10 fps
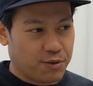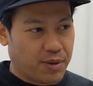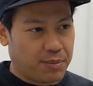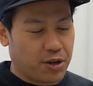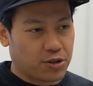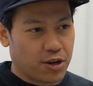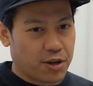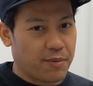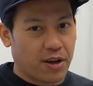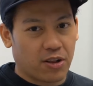Maybe you're talking
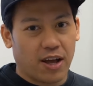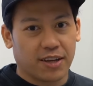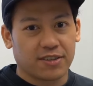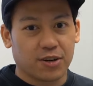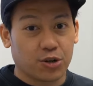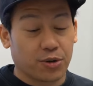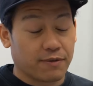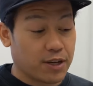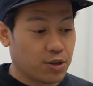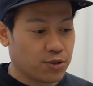about clients that you're doing
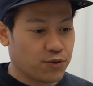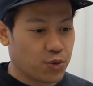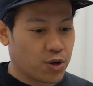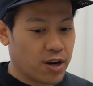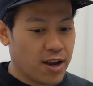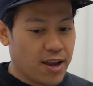videos for,